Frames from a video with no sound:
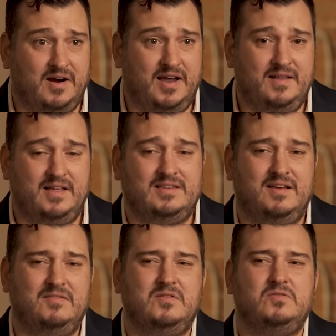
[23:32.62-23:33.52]
right? It
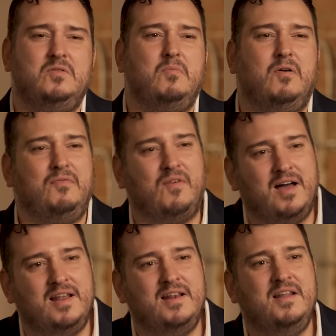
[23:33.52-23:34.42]
was also the more
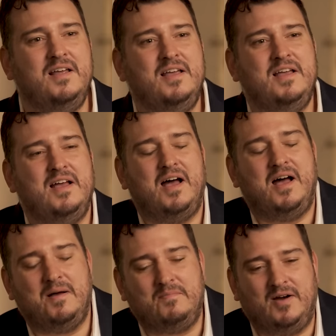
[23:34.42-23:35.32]
fun
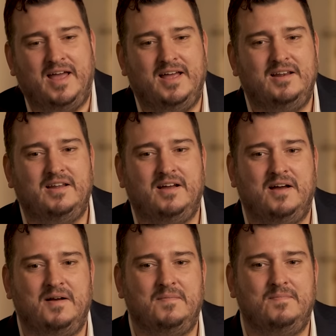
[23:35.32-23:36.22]
brand.
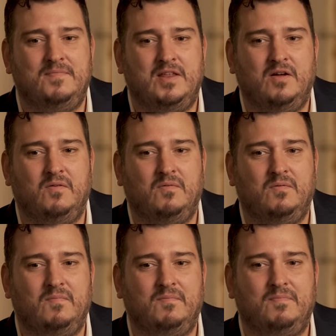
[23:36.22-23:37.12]
You know,
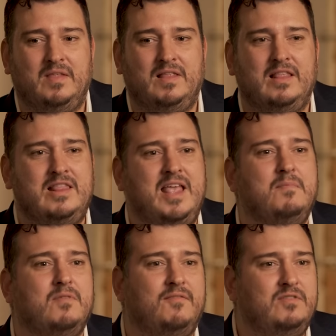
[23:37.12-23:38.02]
the
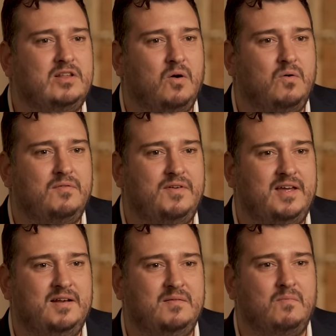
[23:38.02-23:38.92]
team loved the tone of
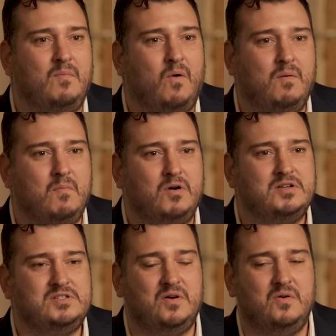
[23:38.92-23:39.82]
it more
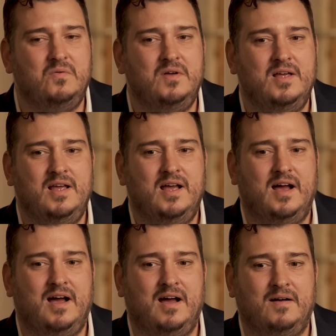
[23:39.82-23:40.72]
so.
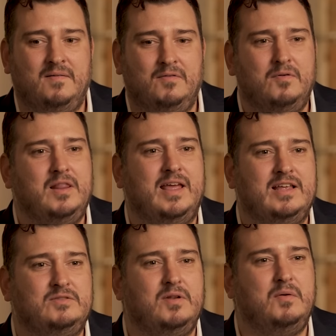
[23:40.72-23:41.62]

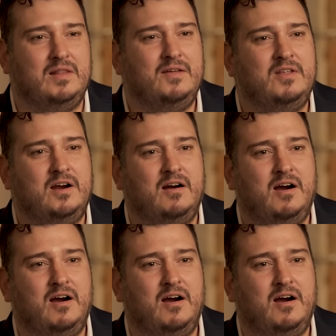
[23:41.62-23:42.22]
It's really what lived in our